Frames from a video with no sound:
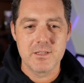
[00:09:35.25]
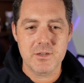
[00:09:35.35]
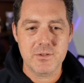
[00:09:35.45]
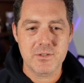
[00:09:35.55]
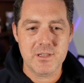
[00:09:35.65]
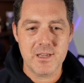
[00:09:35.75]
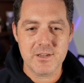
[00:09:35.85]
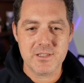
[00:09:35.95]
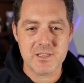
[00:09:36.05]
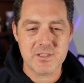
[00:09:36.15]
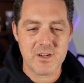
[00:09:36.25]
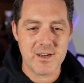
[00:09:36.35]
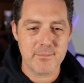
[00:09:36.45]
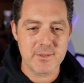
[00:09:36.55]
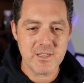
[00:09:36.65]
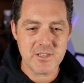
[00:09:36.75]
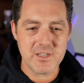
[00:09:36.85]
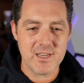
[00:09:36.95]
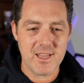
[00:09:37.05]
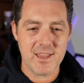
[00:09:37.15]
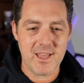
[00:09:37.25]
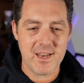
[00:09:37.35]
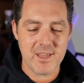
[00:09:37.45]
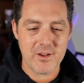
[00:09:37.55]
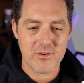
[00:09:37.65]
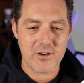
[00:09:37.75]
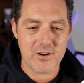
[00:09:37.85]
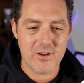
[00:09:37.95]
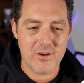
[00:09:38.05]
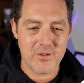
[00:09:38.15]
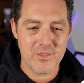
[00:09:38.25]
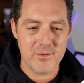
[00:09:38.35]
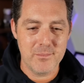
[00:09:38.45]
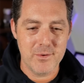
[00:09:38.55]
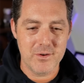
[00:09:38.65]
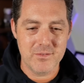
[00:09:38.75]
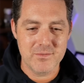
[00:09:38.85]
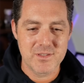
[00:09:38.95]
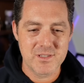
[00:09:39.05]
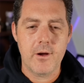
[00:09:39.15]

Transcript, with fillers: So here's the starting position, and then here are all the moves.